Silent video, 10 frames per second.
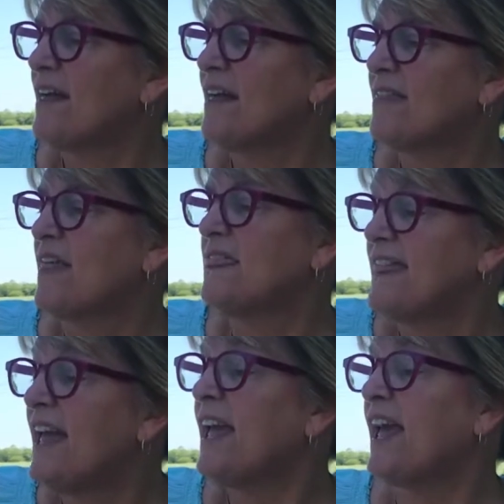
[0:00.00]
the
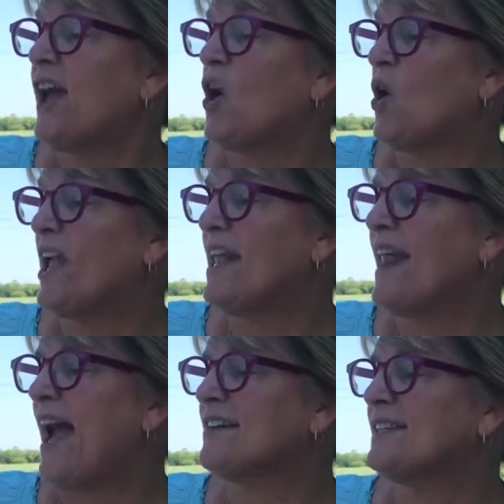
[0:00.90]
thick
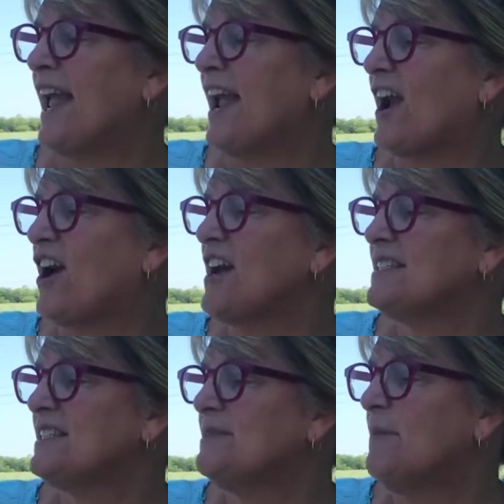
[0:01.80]
greenhouse air
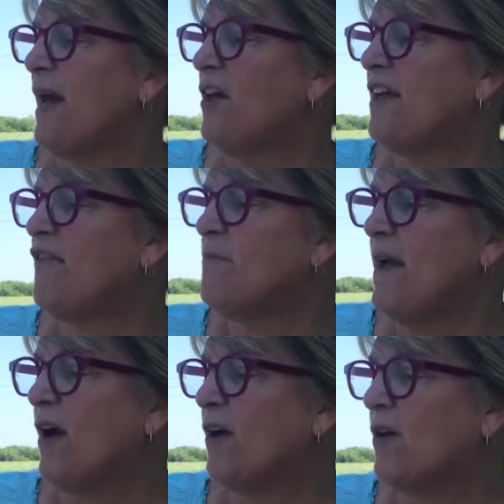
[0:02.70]
smelled of
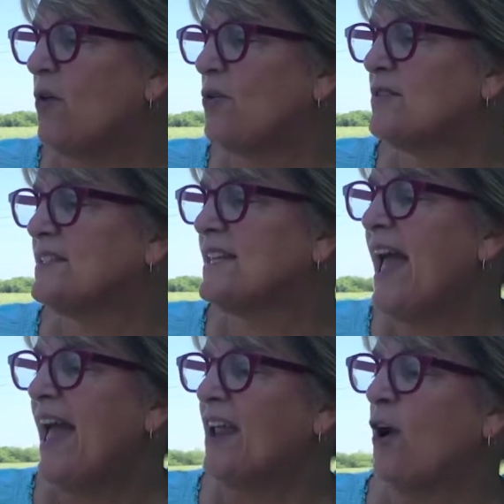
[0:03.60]
marigolds
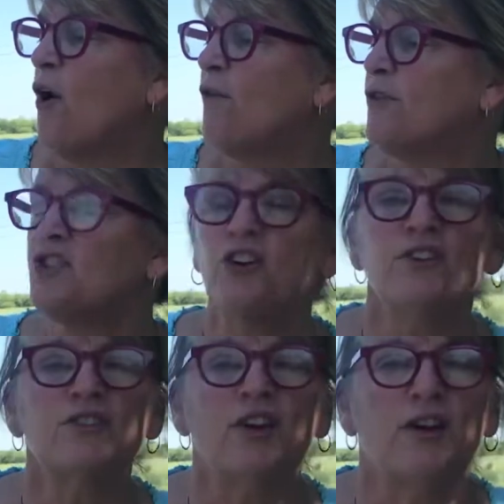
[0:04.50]
and
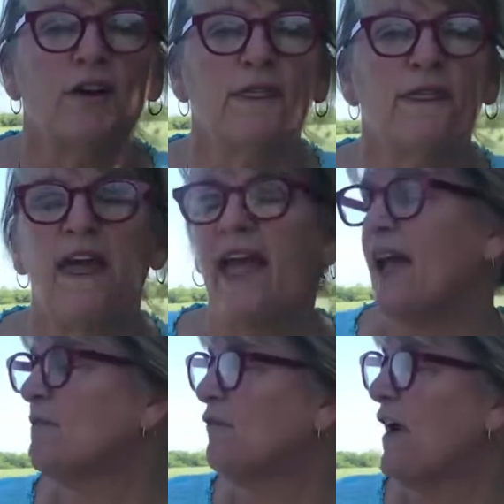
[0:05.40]
overturned earth
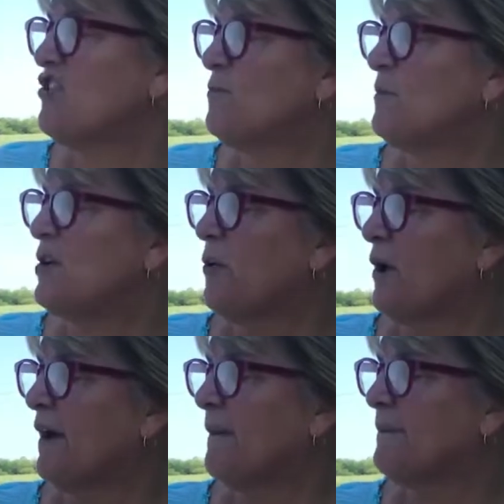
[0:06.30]
and fresh
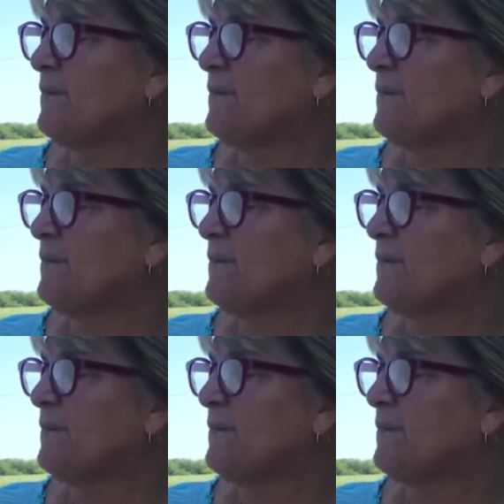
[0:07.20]
manure.